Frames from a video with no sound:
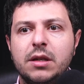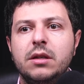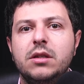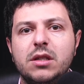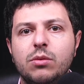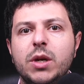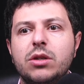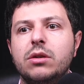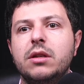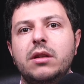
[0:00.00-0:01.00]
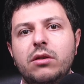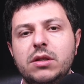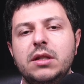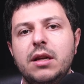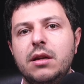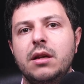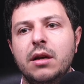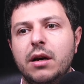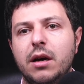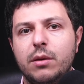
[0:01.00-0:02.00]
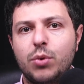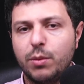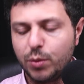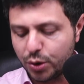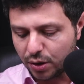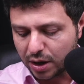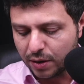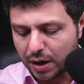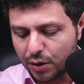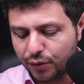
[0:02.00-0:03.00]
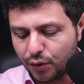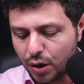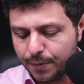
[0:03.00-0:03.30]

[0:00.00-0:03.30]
just to make sure that there isn't any other problem to look out for.